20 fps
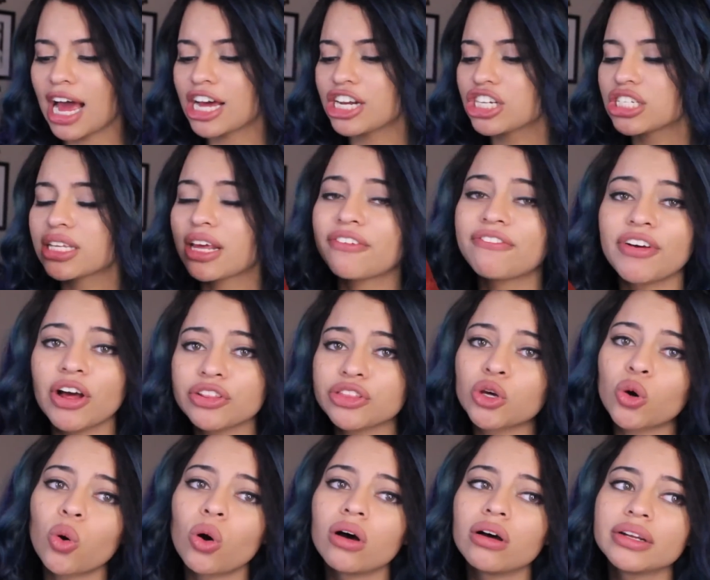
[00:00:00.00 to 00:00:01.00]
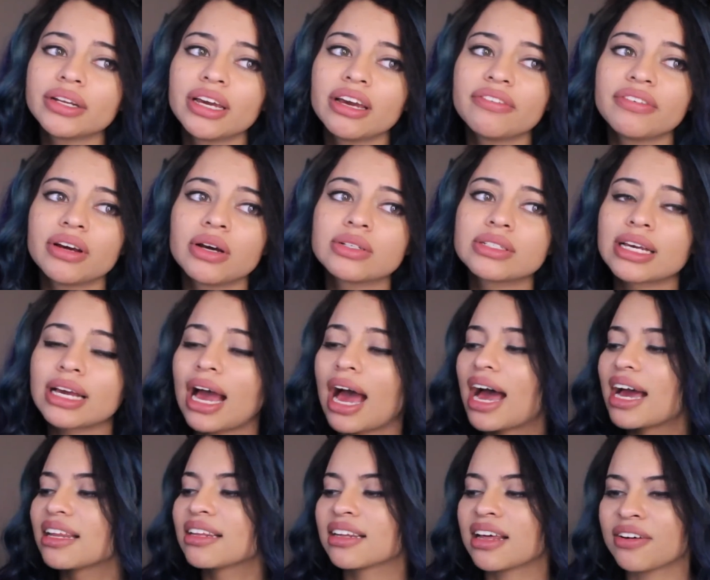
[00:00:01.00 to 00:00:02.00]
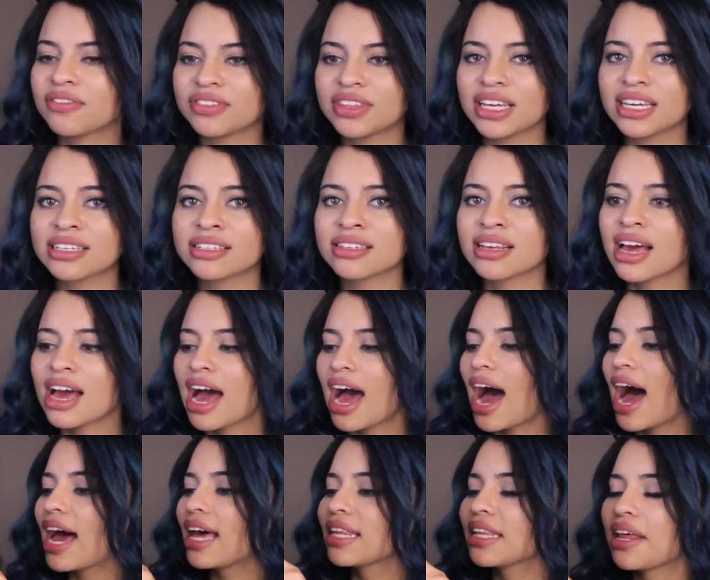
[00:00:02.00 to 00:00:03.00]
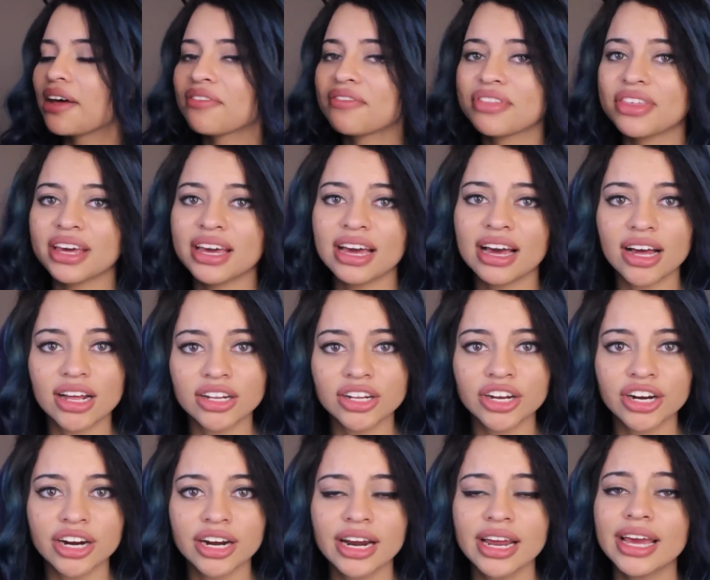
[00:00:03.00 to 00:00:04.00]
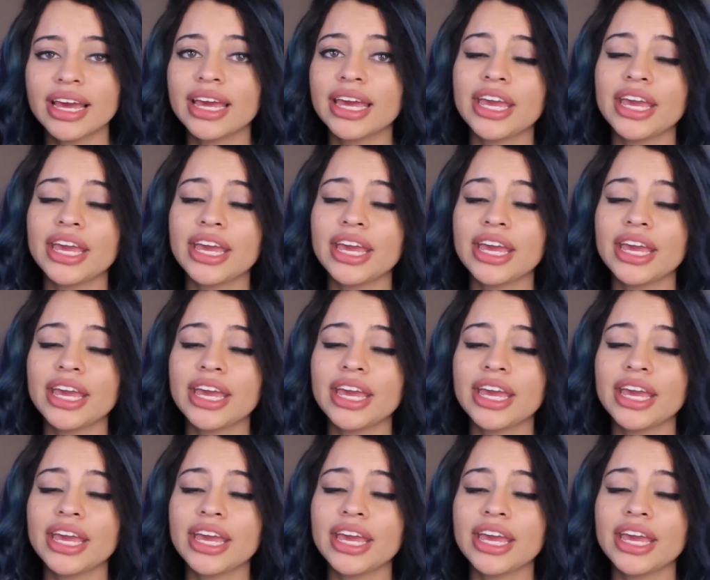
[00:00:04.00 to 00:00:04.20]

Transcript: I just like felt the quality of it. I was like, I love this. I love the color.